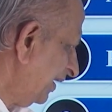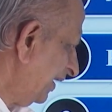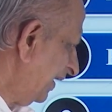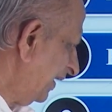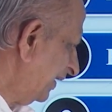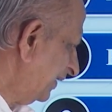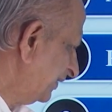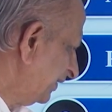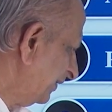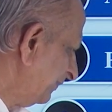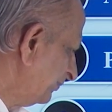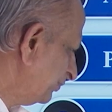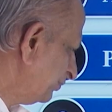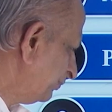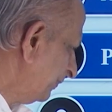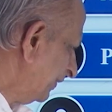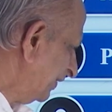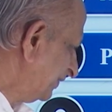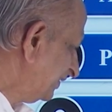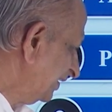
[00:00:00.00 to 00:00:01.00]
And some
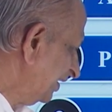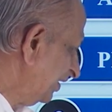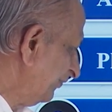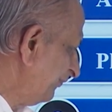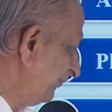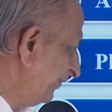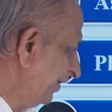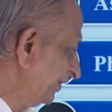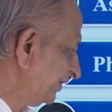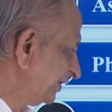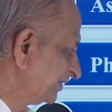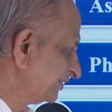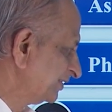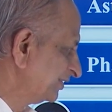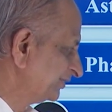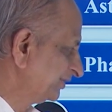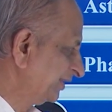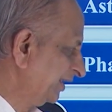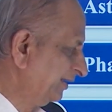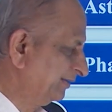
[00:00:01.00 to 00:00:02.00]
special features of
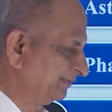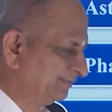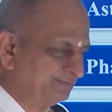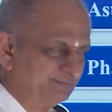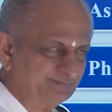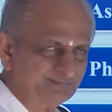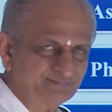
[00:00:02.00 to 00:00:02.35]
the sun.